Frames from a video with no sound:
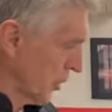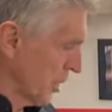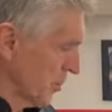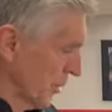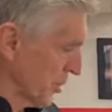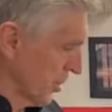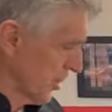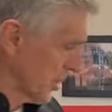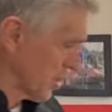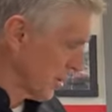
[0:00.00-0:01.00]
transmission.
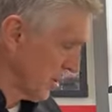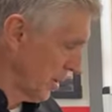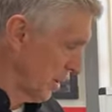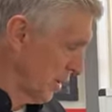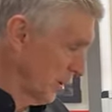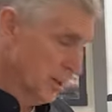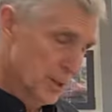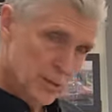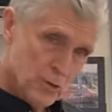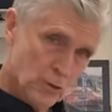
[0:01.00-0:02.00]
This is the
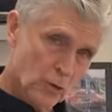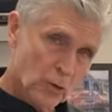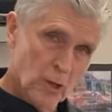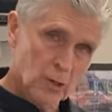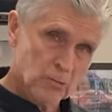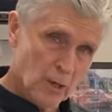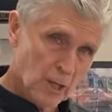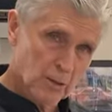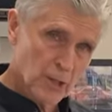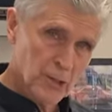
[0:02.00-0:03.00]
so-called
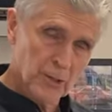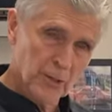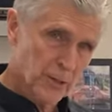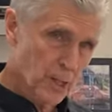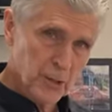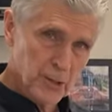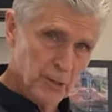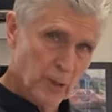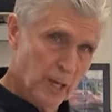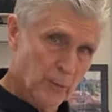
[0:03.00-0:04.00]
rock crusher, and I
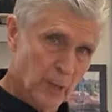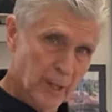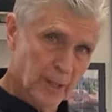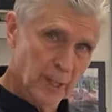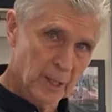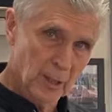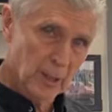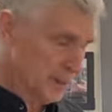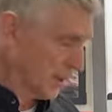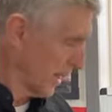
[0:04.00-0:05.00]
describe why they
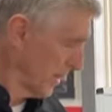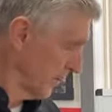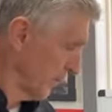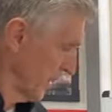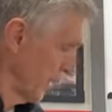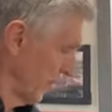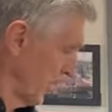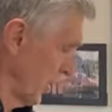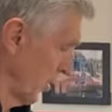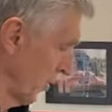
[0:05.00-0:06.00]
call it that in the
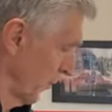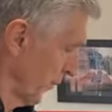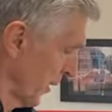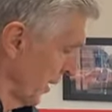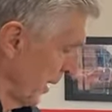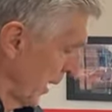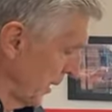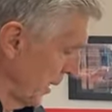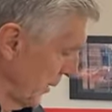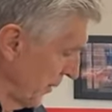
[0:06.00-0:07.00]
video. I
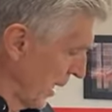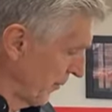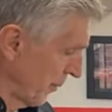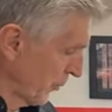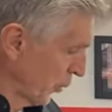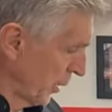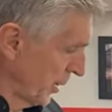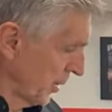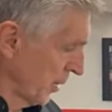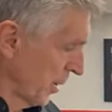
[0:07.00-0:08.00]
didn't even have
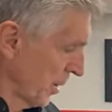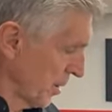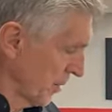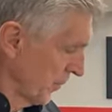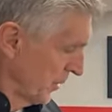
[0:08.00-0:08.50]
M20 on there.